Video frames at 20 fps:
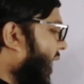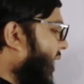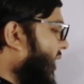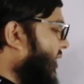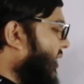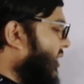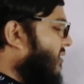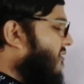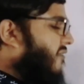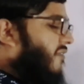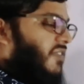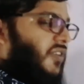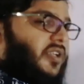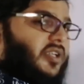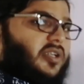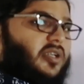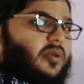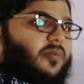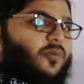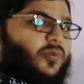any
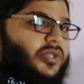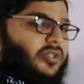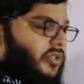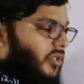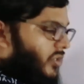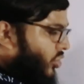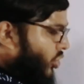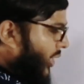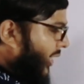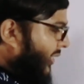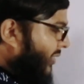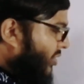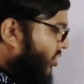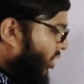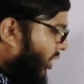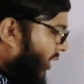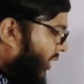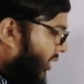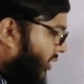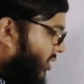verb when you're
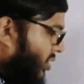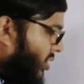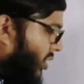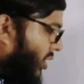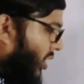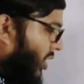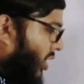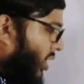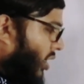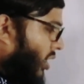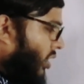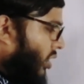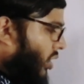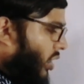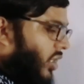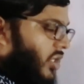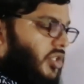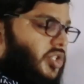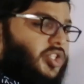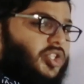changing it
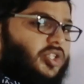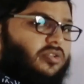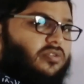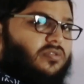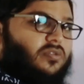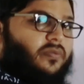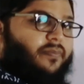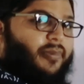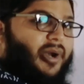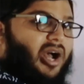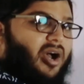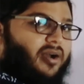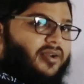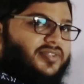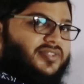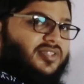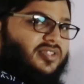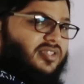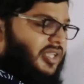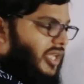into
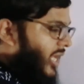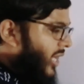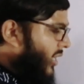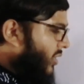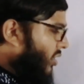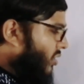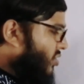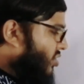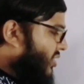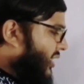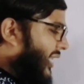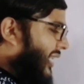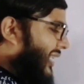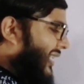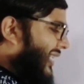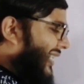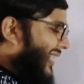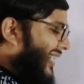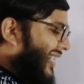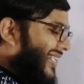past, and you
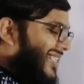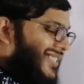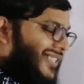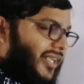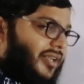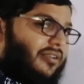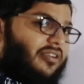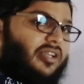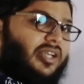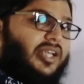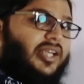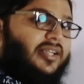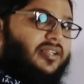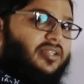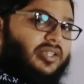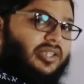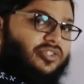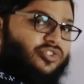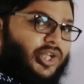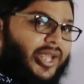see ed
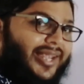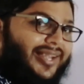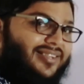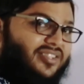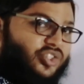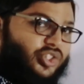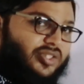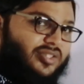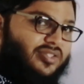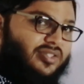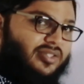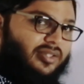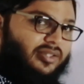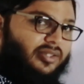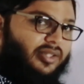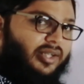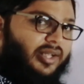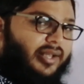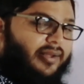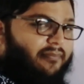in the changes
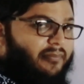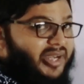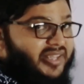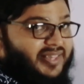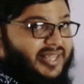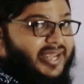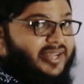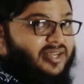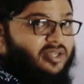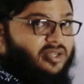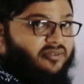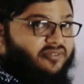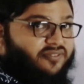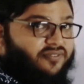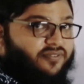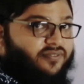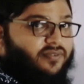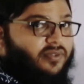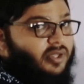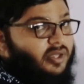by the end of
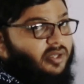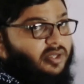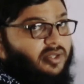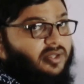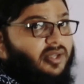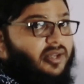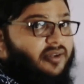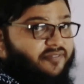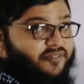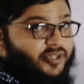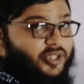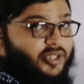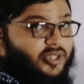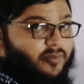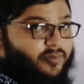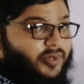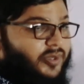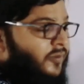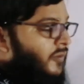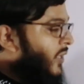a
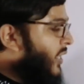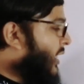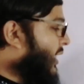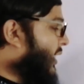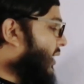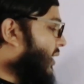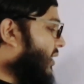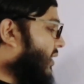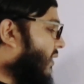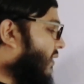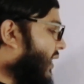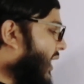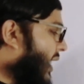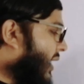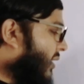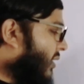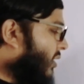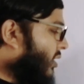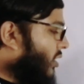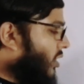verb,
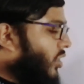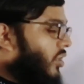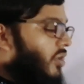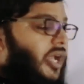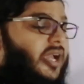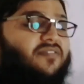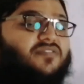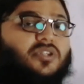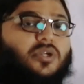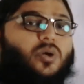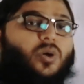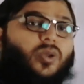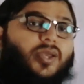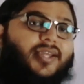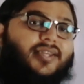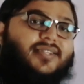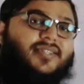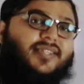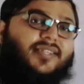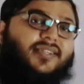then you have to call
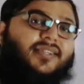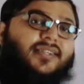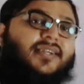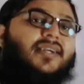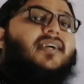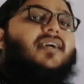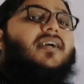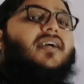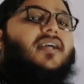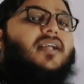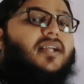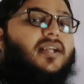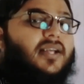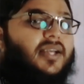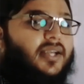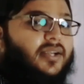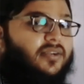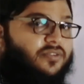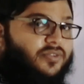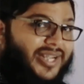it
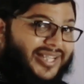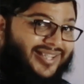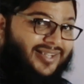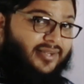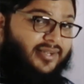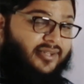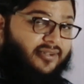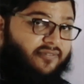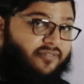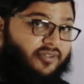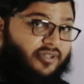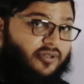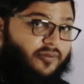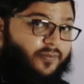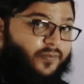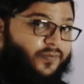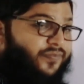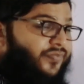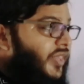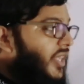regular
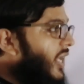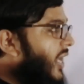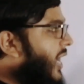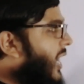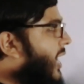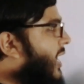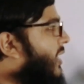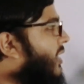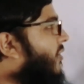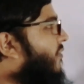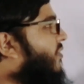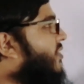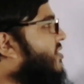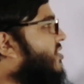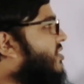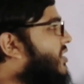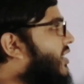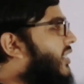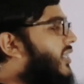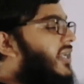verb. And if you
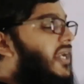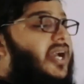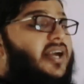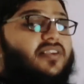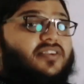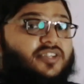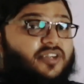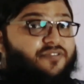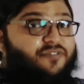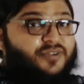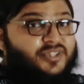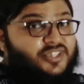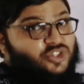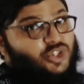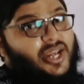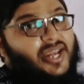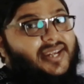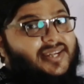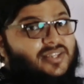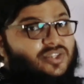see different
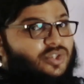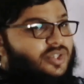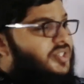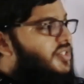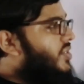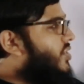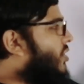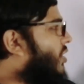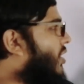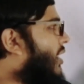changes,